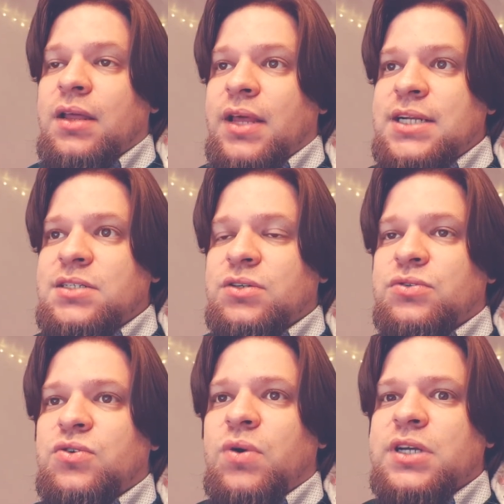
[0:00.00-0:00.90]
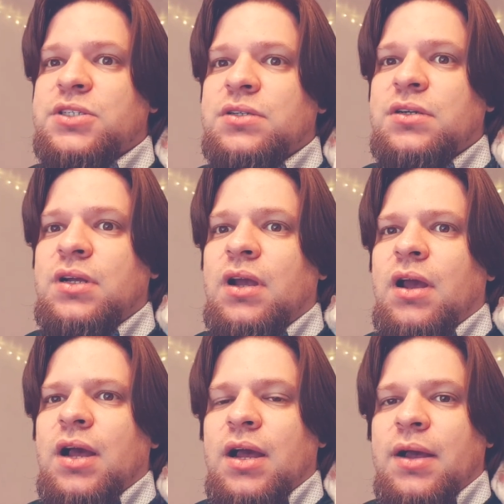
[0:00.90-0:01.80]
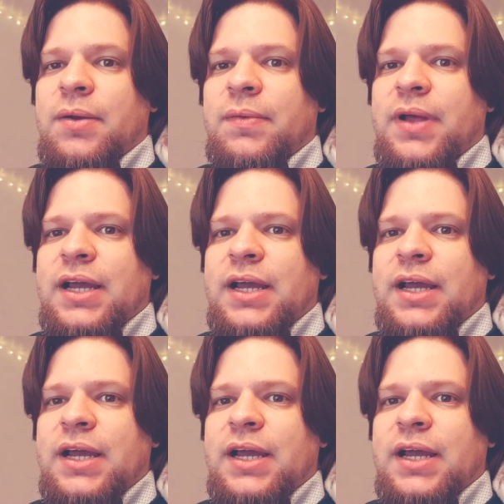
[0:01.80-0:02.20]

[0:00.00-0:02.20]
That's a good question. Uh,